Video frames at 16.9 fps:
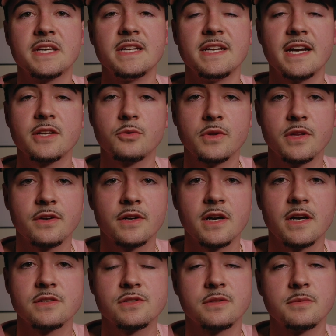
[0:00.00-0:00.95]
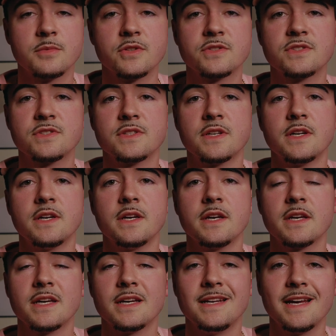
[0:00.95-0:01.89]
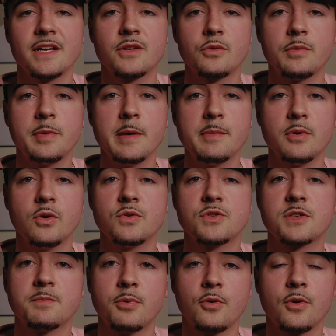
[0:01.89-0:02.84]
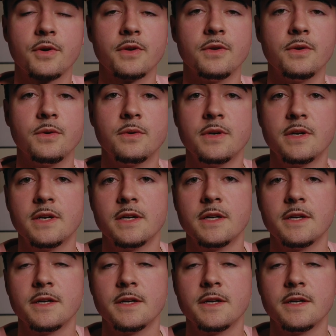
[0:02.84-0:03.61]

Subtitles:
connect with your customers, connect with people who support you.